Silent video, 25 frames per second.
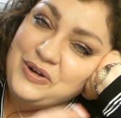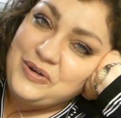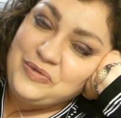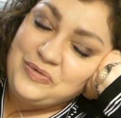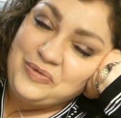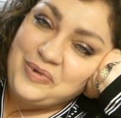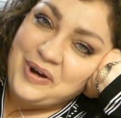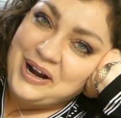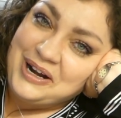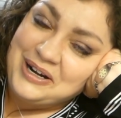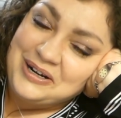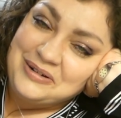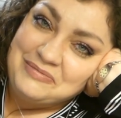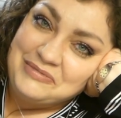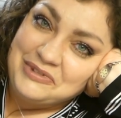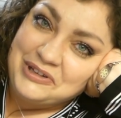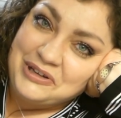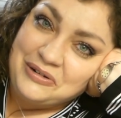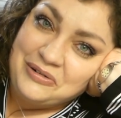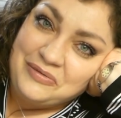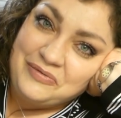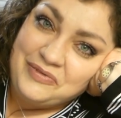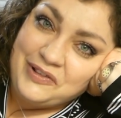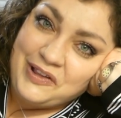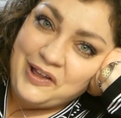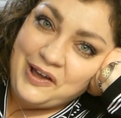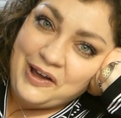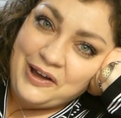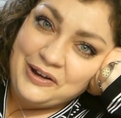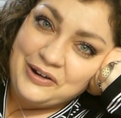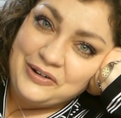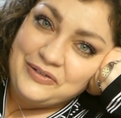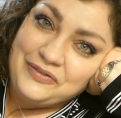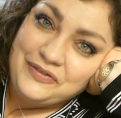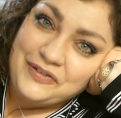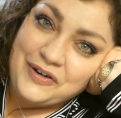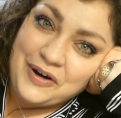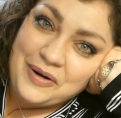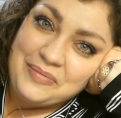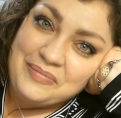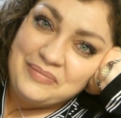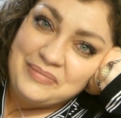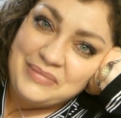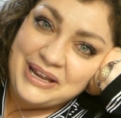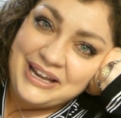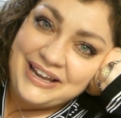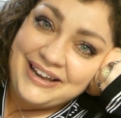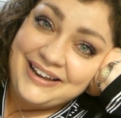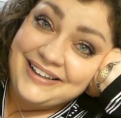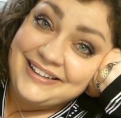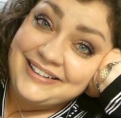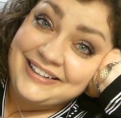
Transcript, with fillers: random little vlog from me.